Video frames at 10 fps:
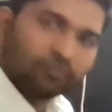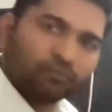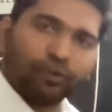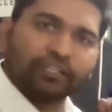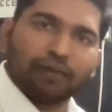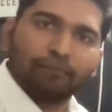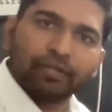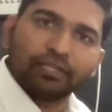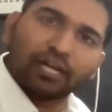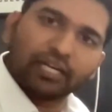For
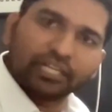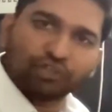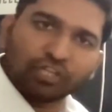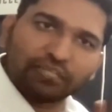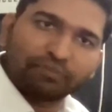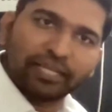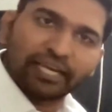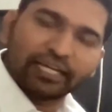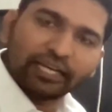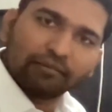example, 30 stocks has been
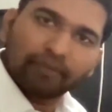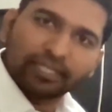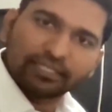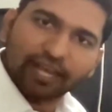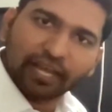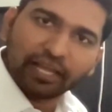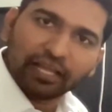created by this guy.